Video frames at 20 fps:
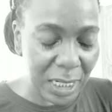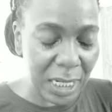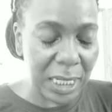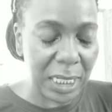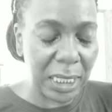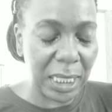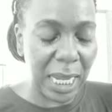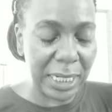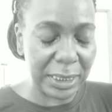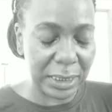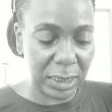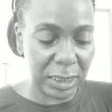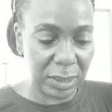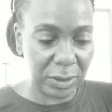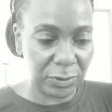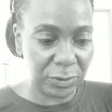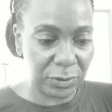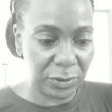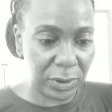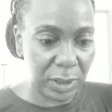Collective.
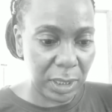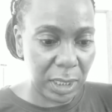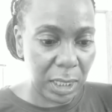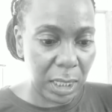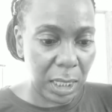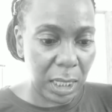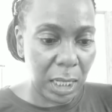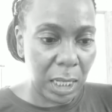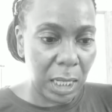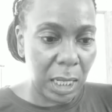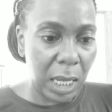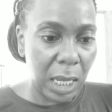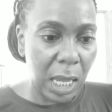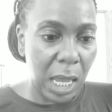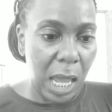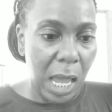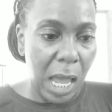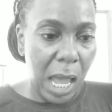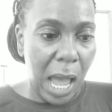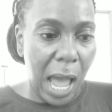
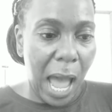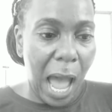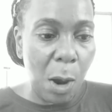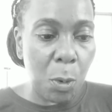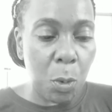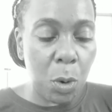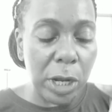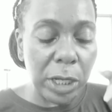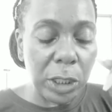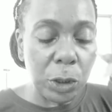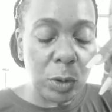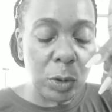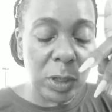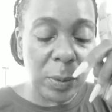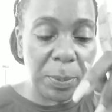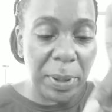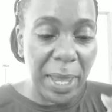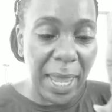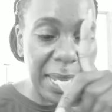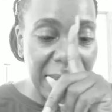I want you to
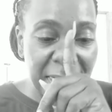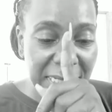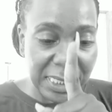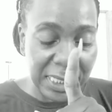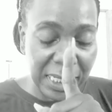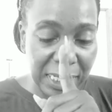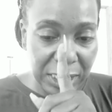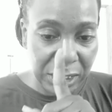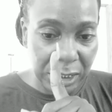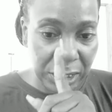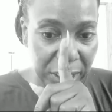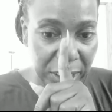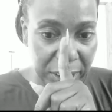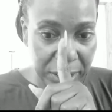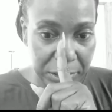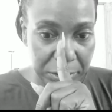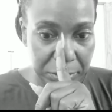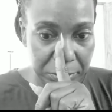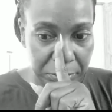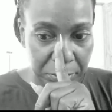pay attention.
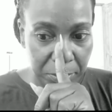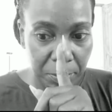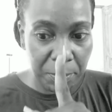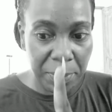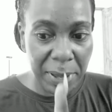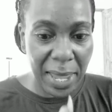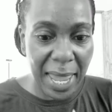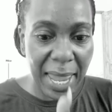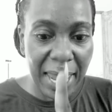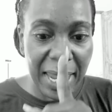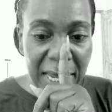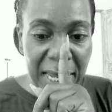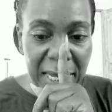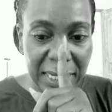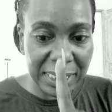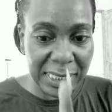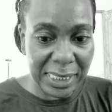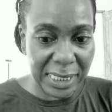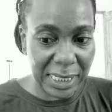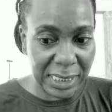Pay
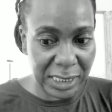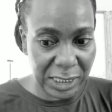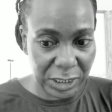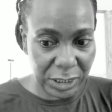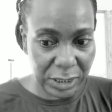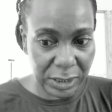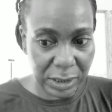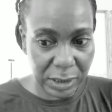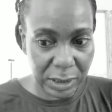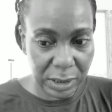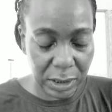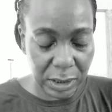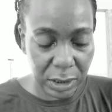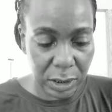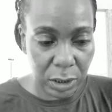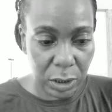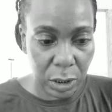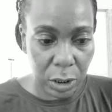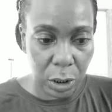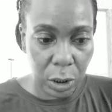
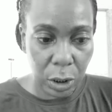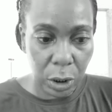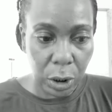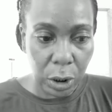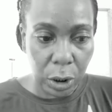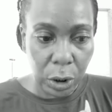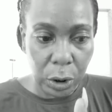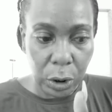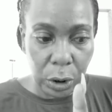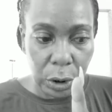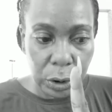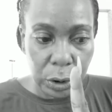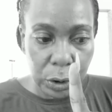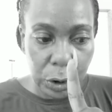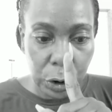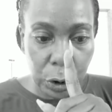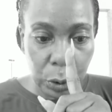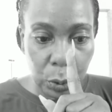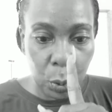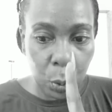attention
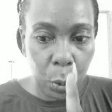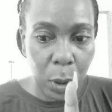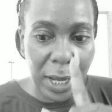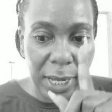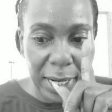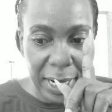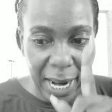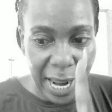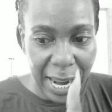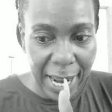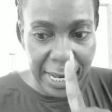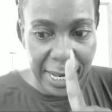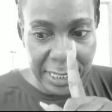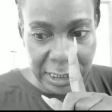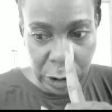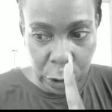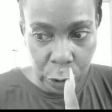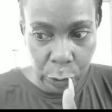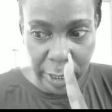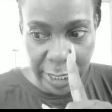to what
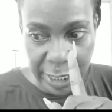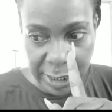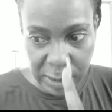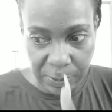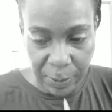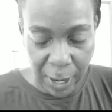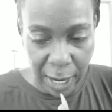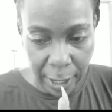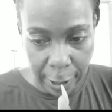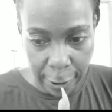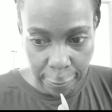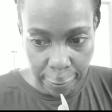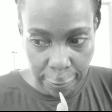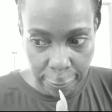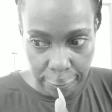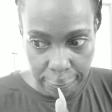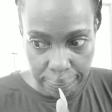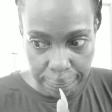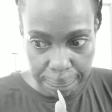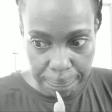has transpired.
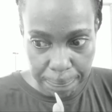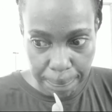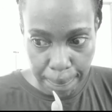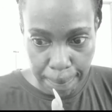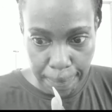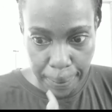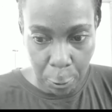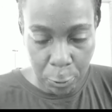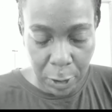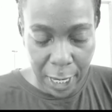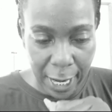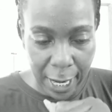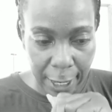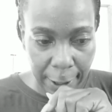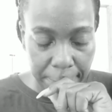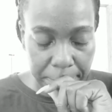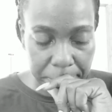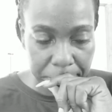Okay?